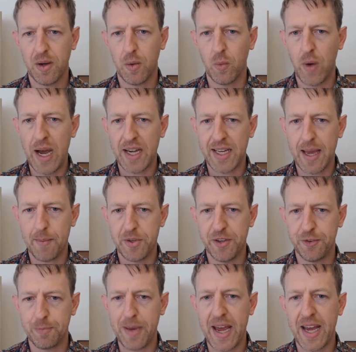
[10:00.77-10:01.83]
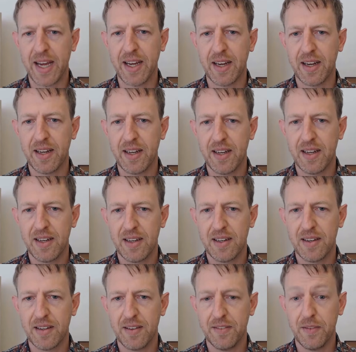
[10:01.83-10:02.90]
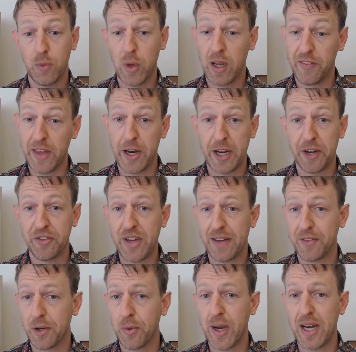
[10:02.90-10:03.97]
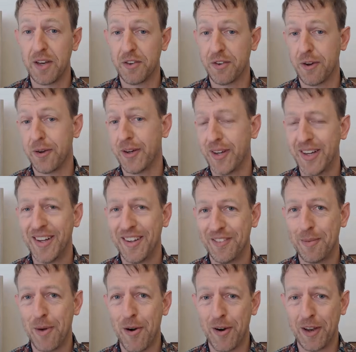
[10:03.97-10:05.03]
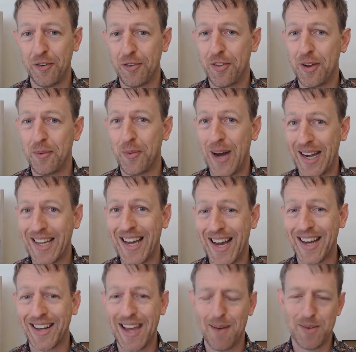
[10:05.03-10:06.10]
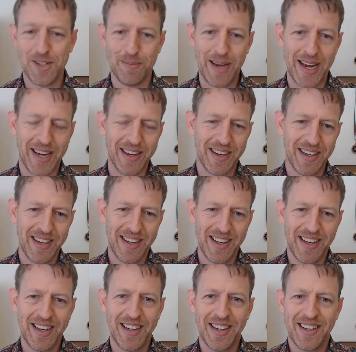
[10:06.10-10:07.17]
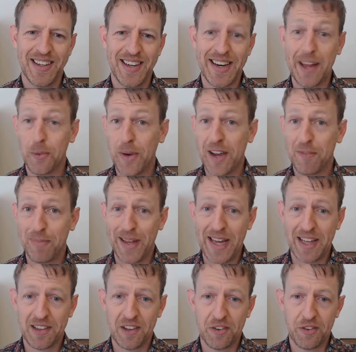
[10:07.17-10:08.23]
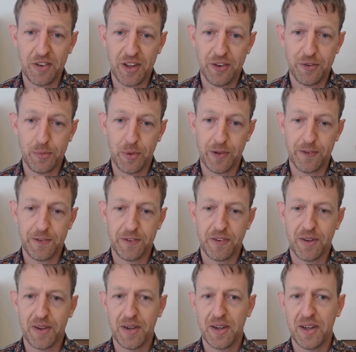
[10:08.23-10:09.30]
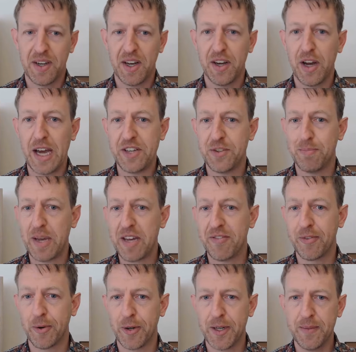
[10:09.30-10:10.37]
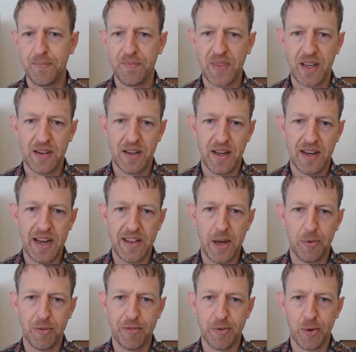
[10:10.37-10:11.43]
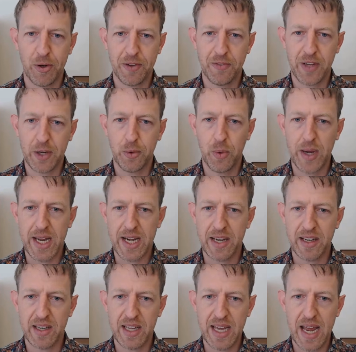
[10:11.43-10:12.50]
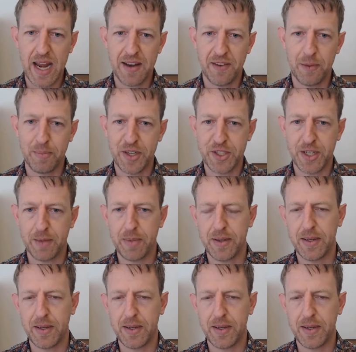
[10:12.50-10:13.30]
white captures back, well, then I could take the queen. So the moral is that white can't capture back. Another way of playing this is with knight to b4. Now that would fork the queen and the bishop.